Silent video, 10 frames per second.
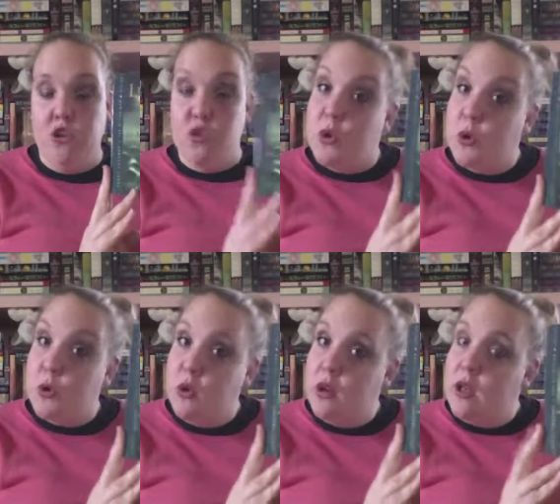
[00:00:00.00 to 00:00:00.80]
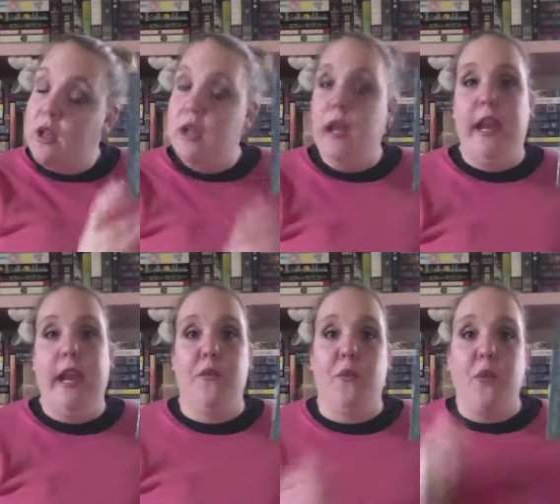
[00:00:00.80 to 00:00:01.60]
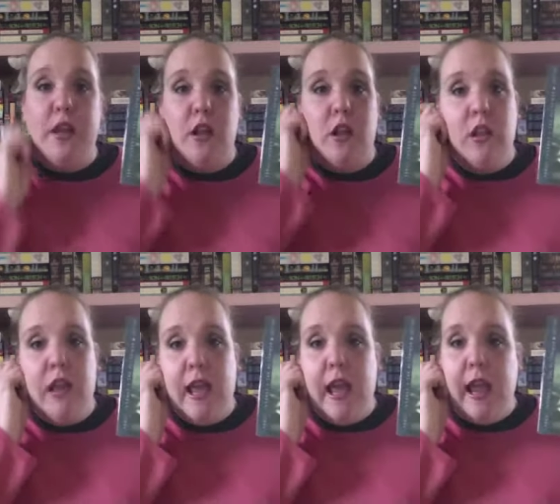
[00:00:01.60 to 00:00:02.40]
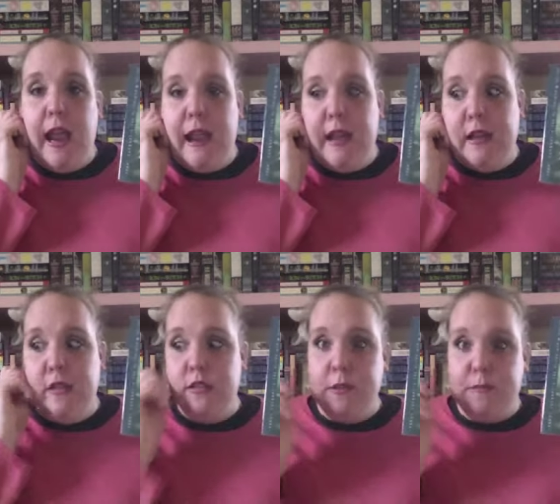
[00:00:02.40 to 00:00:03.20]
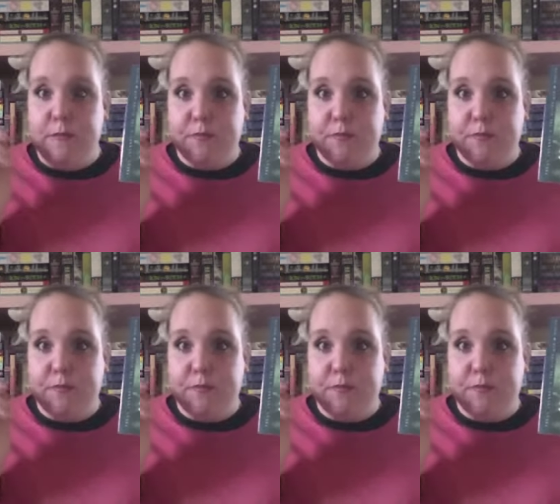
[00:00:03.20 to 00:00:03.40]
true and real, and